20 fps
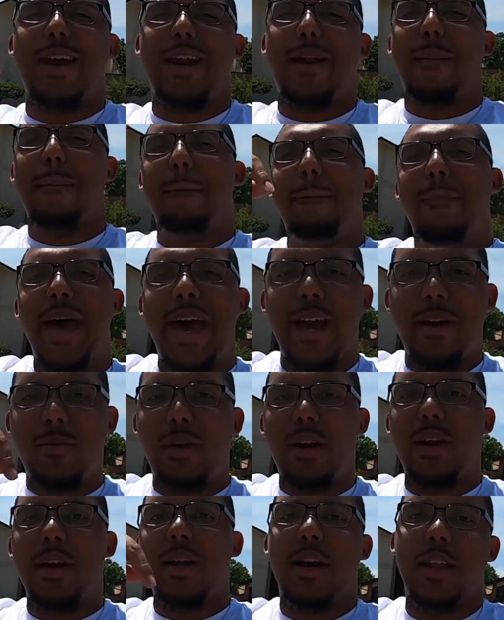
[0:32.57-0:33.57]
and I'm back
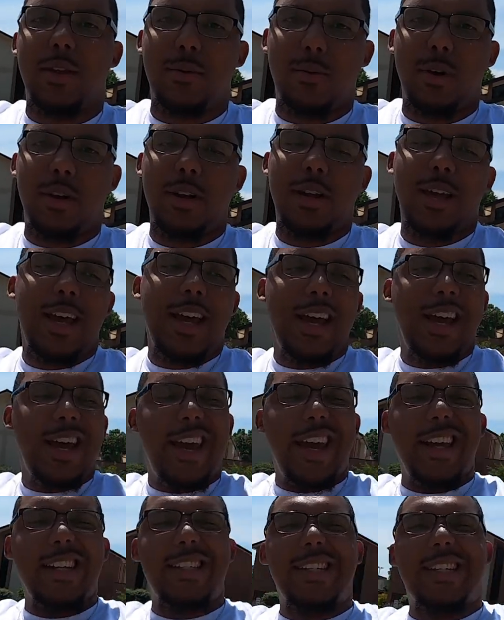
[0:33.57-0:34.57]
with another one.
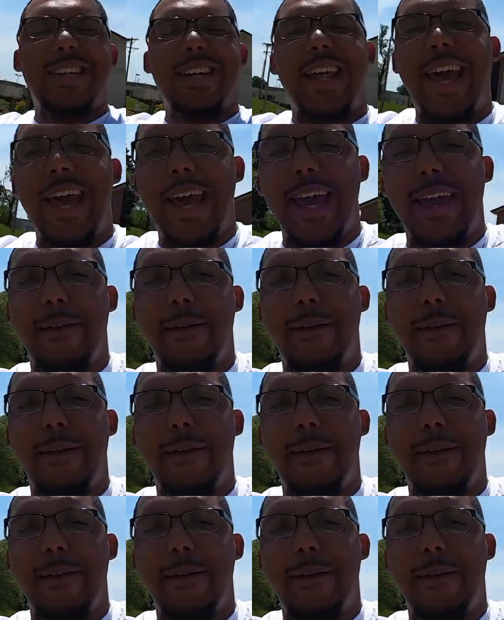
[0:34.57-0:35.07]
And today,